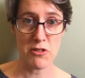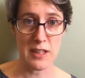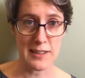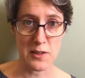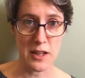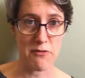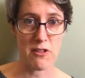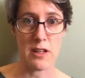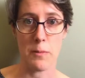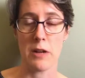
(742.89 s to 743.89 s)
I don't think I've
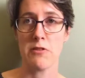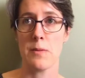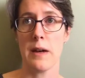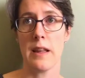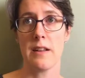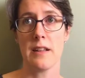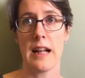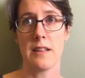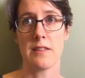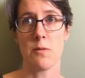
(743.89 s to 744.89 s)
written a post about that
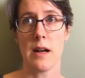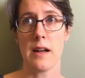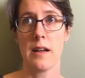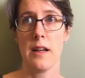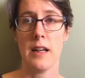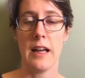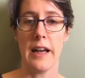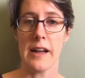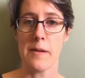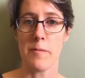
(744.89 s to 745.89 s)
elsewhere,
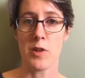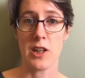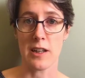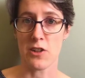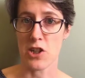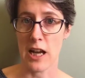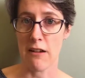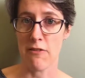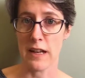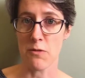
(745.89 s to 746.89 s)
which I can share
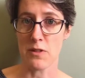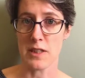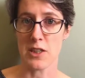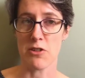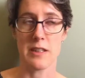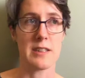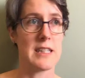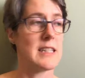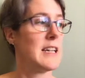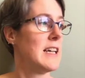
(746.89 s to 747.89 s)
if anyone's
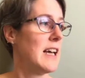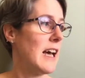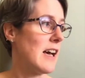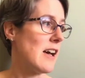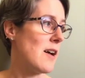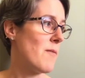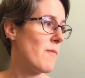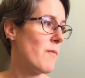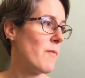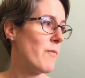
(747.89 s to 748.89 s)
interested.
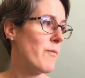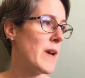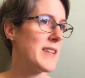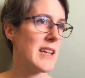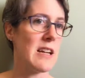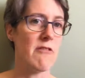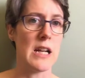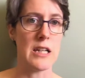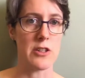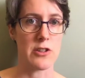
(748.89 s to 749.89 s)
Basically
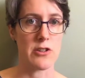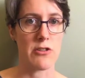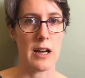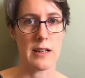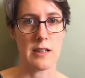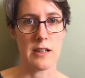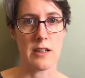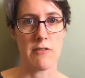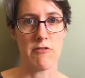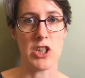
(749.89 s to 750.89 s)
really just try to
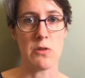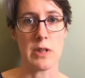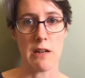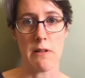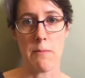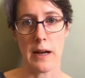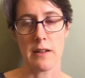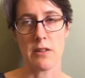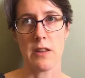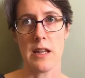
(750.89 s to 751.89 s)
reduce our
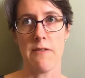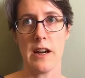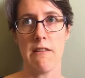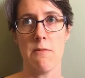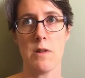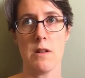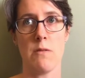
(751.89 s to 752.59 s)
impact on the environment.